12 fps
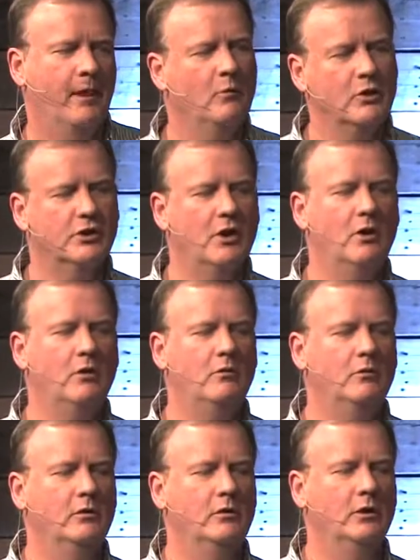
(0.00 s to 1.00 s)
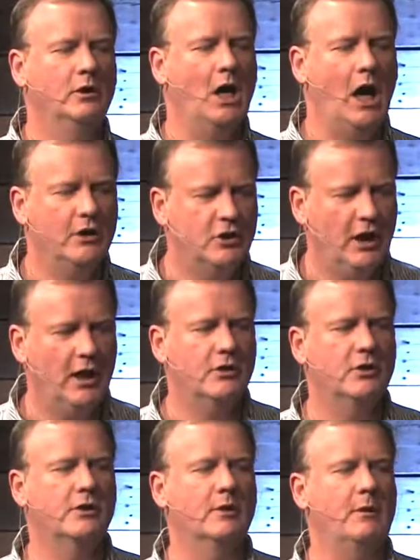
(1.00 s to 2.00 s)
We're so
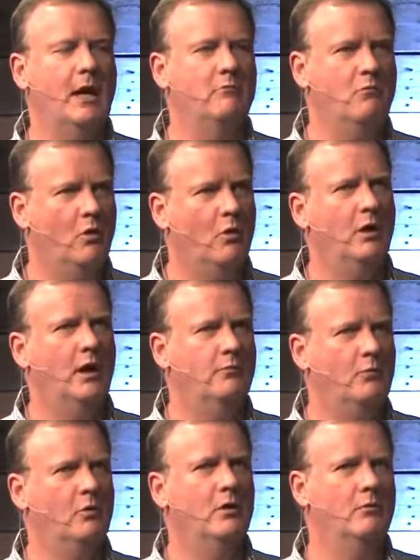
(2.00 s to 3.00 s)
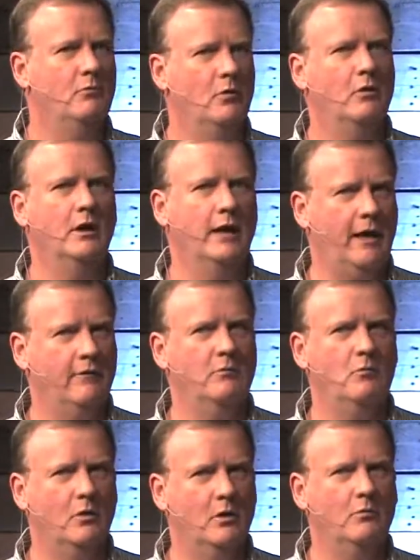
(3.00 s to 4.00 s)
conscientious about more and more and more and having
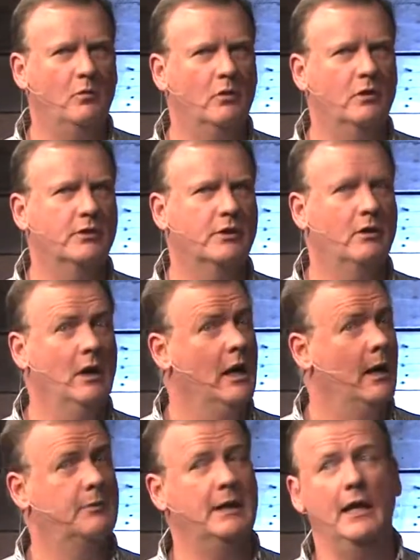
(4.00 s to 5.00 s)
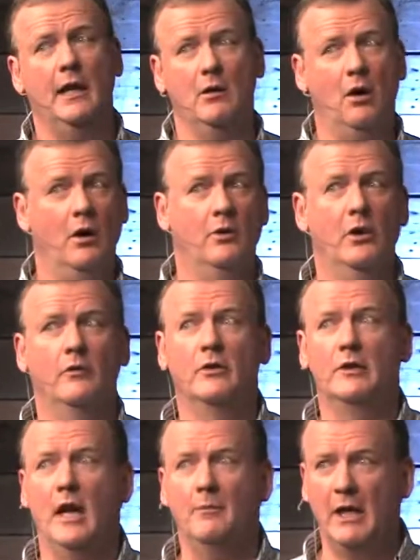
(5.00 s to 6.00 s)
more and more, so I'm taking all the
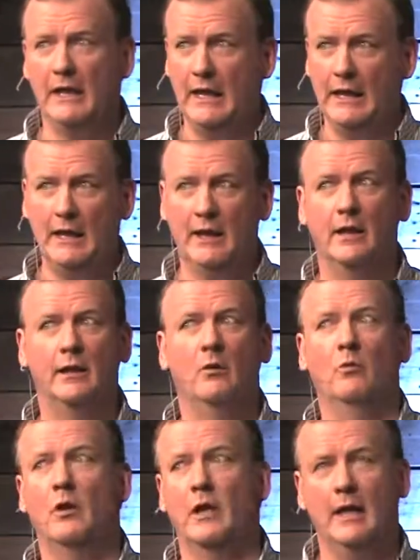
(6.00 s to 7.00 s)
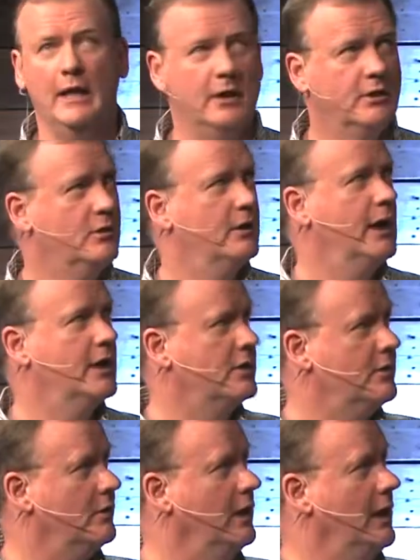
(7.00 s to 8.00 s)
overtime I can get and working extra and
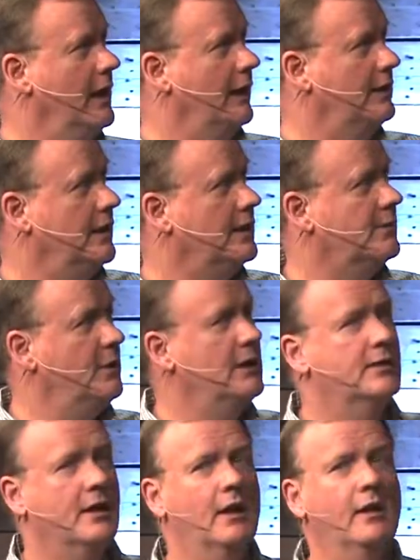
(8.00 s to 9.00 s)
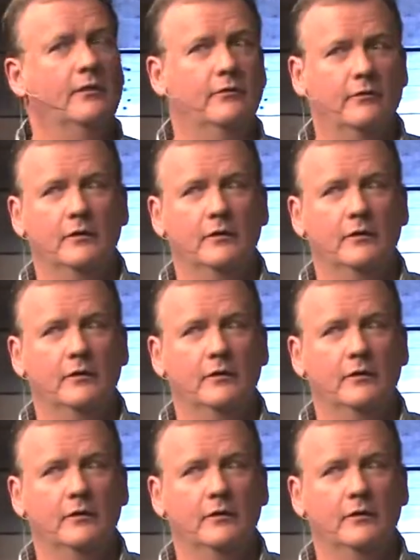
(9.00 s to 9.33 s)
extra at the expense of